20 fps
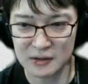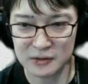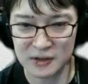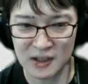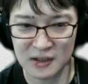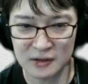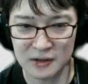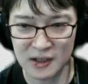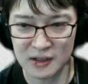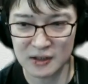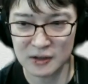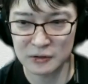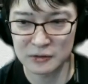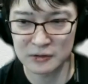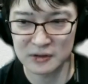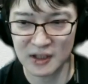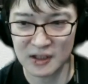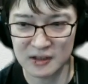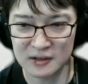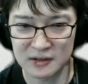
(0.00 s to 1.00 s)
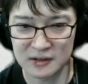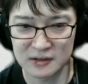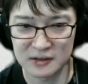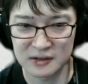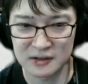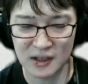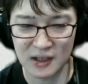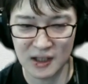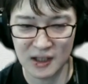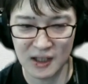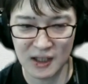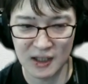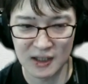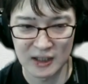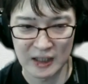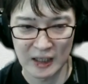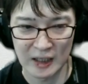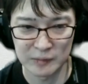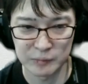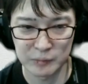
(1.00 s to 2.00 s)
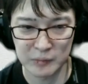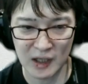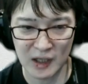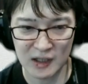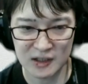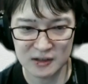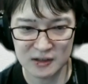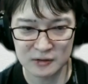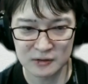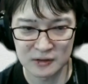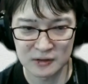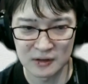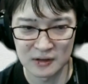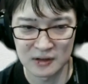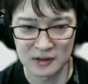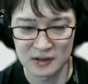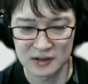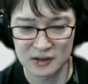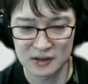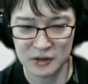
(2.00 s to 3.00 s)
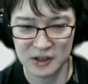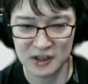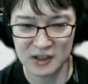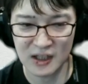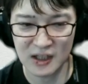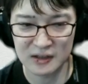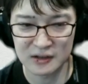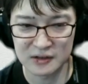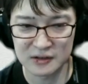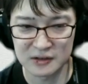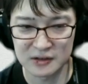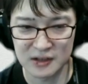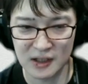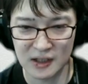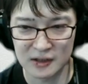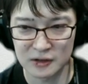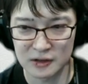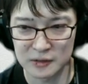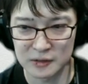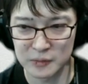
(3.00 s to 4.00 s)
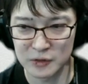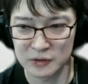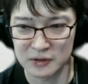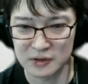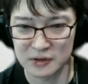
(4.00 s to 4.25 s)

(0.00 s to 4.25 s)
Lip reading: In the test bucket, the users affected by the added features